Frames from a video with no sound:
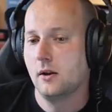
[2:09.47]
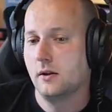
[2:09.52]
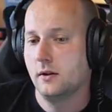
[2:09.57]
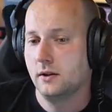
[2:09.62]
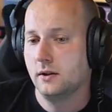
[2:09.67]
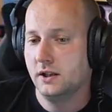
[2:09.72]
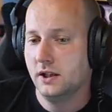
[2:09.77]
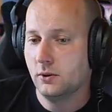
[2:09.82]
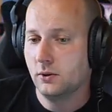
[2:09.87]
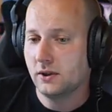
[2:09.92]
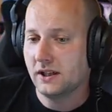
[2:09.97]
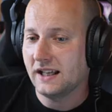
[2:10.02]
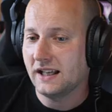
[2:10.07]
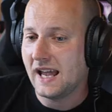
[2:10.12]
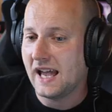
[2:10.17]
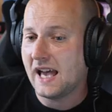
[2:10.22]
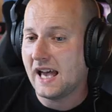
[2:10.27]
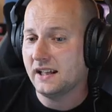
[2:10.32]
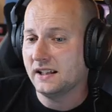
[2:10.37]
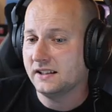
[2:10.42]
Here you can
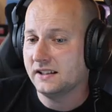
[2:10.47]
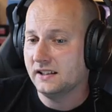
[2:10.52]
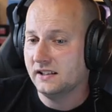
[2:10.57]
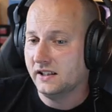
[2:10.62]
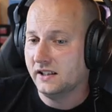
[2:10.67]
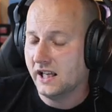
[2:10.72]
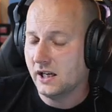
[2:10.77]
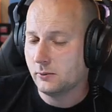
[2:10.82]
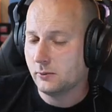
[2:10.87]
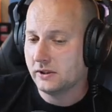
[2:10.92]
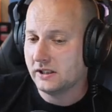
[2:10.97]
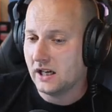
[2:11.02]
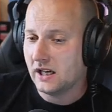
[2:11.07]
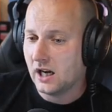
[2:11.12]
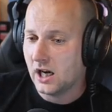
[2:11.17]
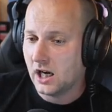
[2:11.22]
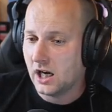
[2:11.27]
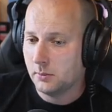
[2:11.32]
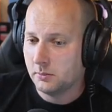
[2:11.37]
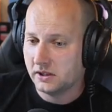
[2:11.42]
add a delay when
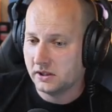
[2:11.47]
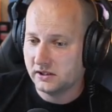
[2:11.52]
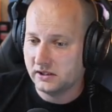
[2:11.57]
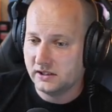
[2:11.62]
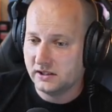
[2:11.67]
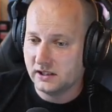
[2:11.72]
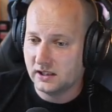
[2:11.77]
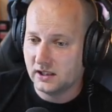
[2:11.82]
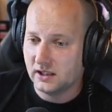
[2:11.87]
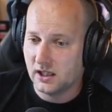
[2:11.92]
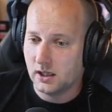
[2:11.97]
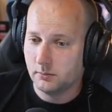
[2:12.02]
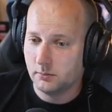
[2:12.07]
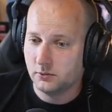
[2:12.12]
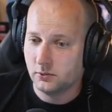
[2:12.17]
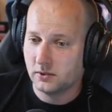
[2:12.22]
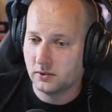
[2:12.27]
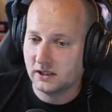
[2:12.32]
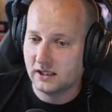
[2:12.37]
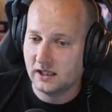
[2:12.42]
arming the alarm. You
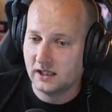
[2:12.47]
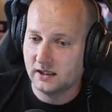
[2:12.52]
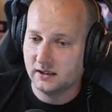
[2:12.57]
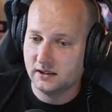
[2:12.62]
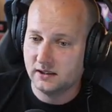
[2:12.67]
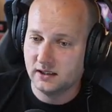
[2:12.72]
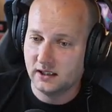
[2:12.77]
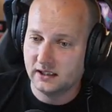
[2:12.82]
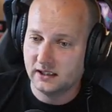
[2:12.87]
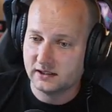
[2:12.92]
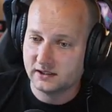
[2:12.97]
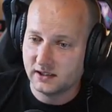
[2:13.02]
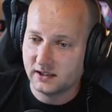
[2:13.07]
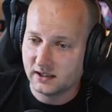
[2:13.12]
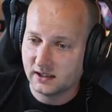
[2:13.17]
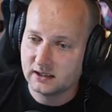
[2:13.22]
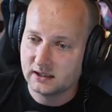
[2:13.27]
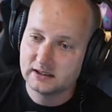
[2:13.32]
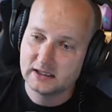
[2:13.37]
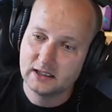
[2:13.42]
can add a delay in
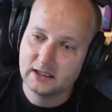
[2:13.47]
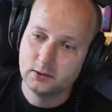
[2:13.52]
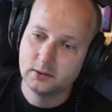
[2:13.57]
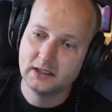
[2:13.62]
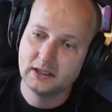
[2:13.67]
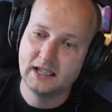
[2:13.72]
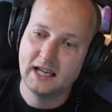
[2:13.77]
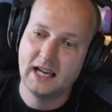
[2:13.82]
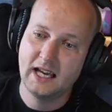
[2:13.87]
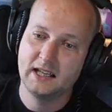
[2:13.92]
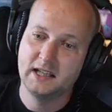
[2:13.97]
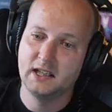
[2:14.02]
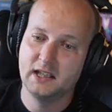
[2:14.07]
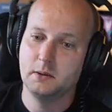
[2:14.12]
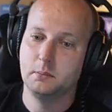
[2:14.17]
seconds and you can add it in